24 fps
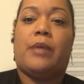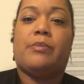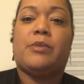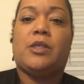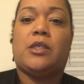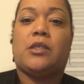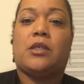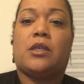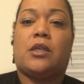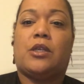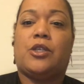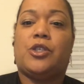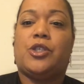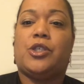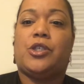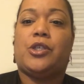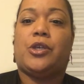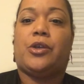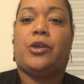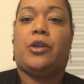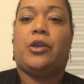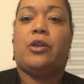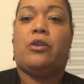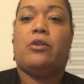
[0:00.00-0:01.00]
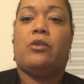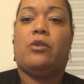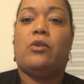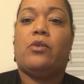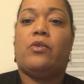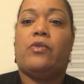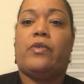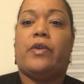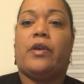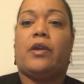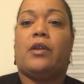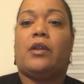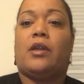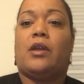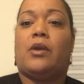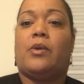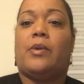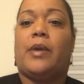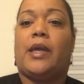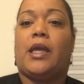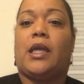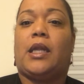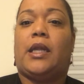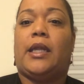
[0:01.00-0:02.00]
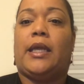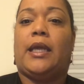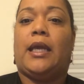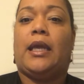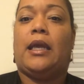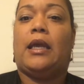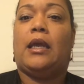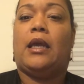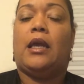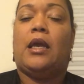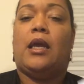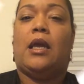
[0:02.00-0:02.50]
I'm just going to show you fairly quickly.